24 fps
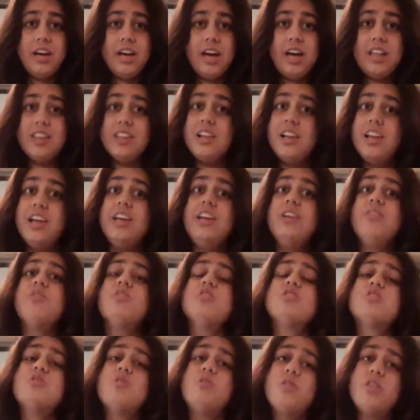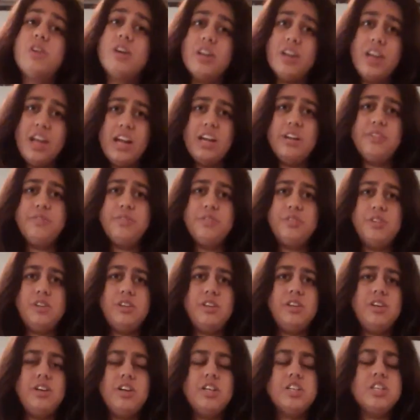And the lady was so grateful.
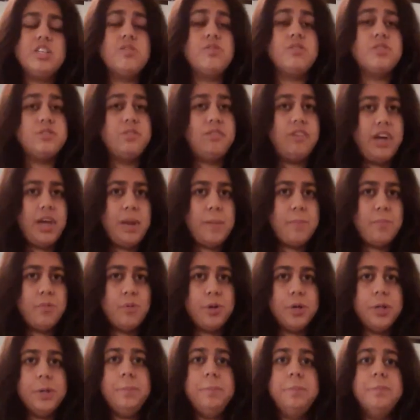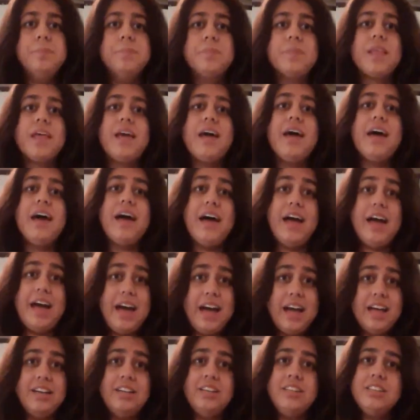She was very poor,
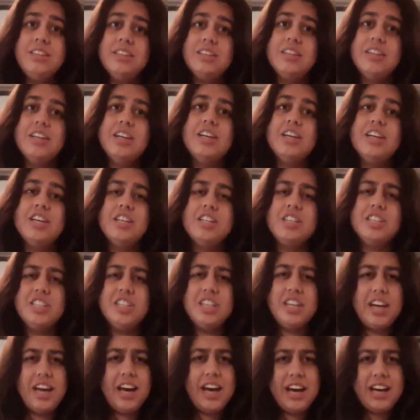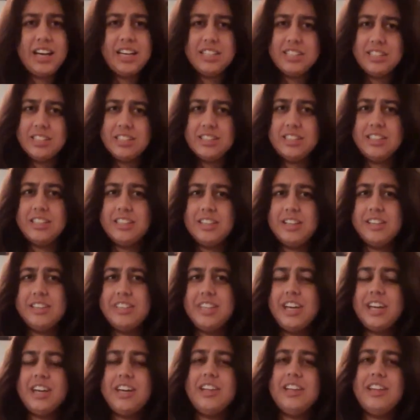and she had
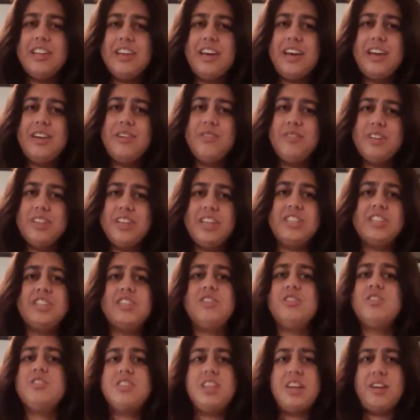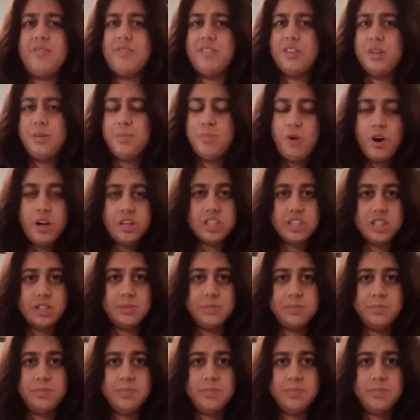taken the invitation to stay with the potter.